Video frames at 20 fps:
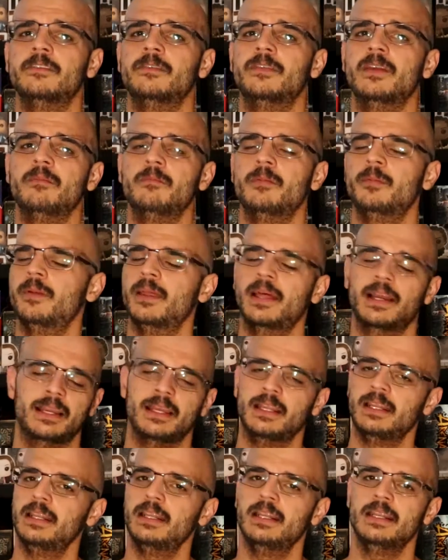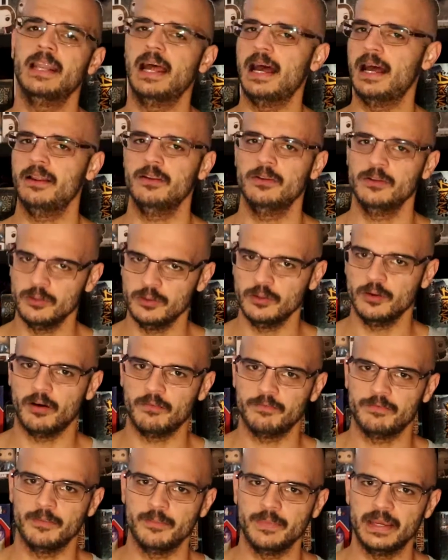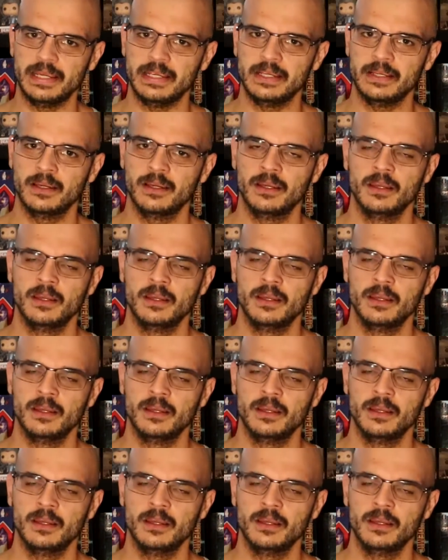for them to be like, nah, not for me.